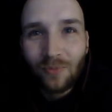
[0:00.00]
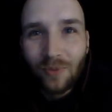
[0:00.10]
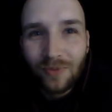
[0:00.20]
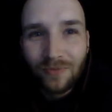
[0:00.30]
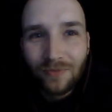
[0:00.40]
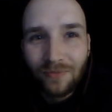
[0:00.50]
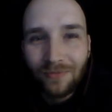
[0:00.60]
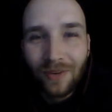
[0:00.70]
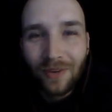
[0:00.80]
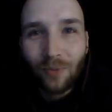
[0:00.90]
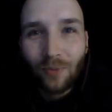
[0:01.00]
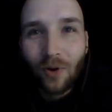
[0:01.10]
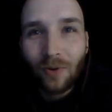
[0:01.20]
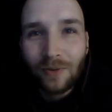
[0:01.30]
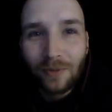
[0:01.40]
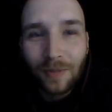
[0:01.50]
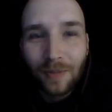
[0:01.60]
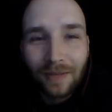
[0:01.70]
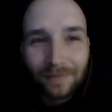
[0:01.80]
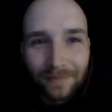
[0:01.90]
what is fucking wrong with you,
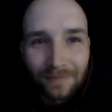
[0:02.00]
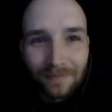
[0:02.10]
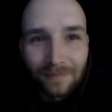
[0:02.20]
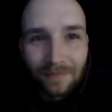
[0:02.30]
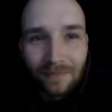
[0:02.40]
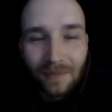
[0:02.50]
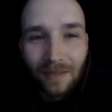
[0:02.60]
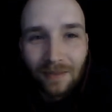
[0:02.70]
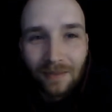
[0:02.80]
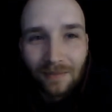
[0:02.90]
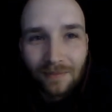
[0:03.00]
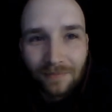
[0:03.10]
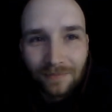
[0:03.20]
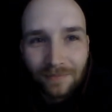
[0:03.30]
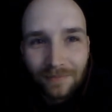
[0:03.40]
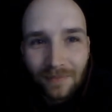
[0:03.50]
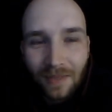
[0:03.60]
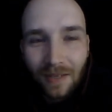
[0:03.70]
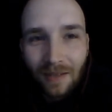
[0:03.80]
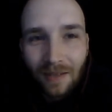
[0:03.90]
man? Like,
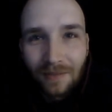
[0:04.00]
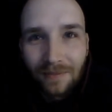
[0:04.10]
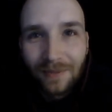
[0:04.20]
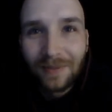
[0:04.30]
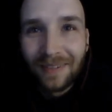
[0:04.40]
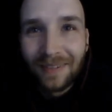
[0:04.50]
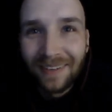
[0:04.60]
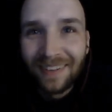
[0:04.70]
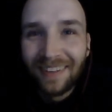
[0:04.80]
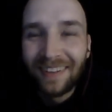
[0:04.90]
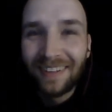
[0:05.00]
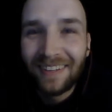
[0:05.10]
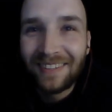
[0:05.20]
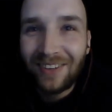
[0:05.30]
yeah, let's all